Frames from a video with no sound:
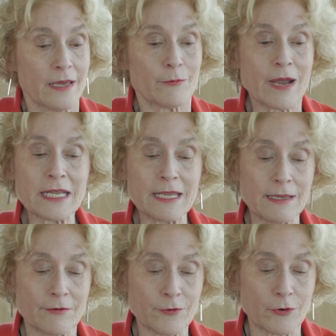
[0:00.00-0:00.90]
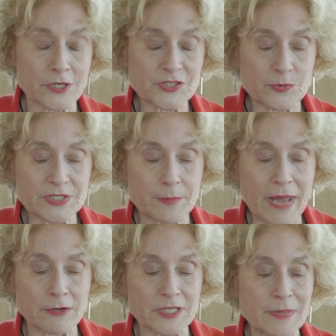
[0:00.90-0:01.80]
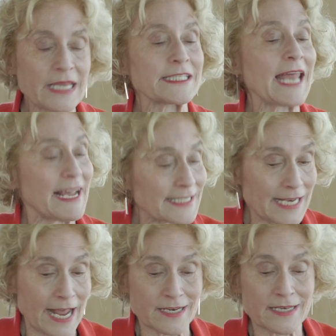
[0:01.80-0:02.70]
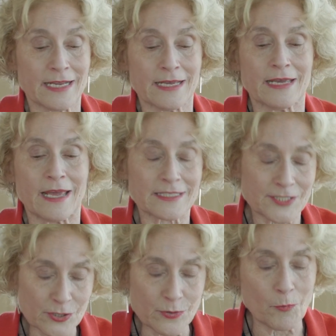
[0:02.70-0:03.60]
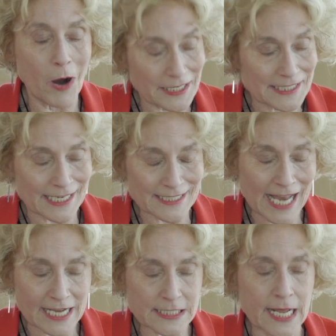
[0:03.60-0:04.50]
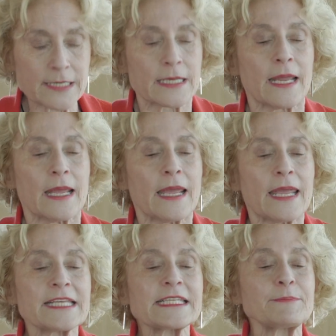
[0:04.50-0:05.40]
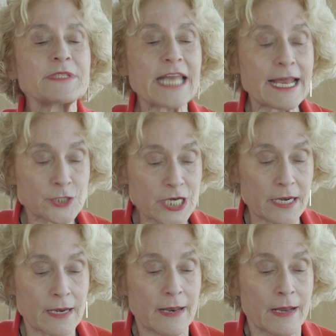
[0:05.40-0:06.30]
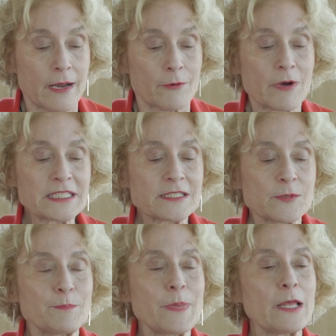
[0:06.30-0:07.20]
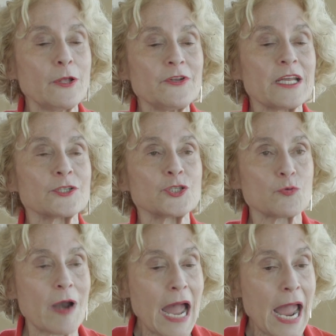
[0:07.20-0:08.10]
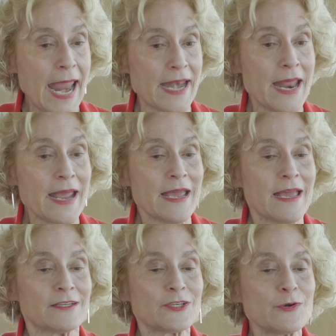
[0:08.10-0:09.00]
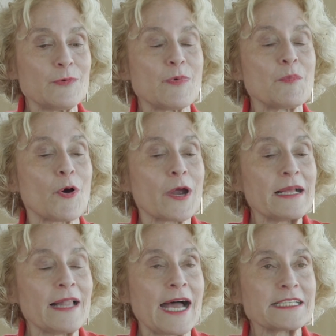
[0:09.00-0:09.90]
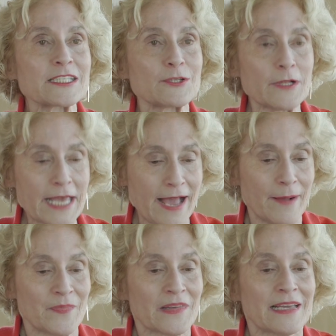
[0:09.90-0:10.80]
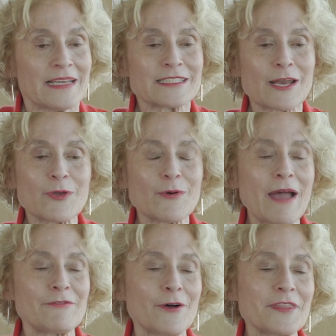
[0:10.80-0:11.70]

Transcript: when he, of course, was about to be assassinated, and soon was assassinated, his obsession was to build a shrine to memorialize Tullia. So you have all